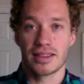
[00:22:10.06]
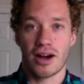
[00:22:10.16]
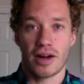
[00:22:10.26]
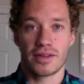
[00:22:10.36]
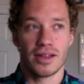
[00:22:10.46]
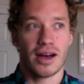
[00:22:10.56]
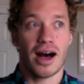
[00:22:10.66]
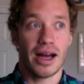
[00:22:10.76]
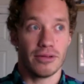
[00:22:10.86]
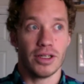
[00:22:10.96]
Often
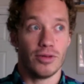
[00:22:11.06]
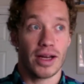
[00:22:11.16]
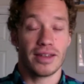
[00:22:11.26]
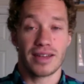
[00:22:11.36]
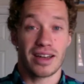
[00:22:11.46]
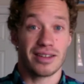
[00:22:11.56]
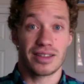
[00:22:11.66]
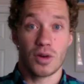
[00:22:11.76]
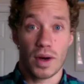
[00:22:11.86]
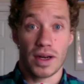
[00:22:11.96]
I rewrite a title like
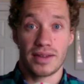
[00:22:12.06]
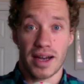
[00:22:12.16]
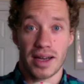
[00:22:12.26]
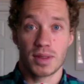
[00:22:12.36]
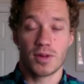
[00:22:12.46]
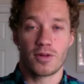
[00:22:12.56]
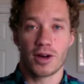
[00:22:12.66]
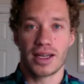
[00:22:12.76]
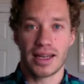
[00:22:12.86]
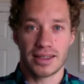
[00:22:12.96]
20 times before
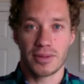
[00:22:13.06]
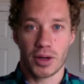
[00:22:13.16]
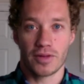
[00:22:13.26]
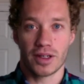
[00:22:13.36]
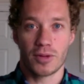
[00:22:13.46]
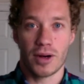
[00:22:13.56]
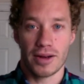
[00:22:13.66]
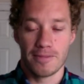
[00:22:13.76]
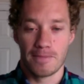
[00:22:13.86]
I get to the perfect one.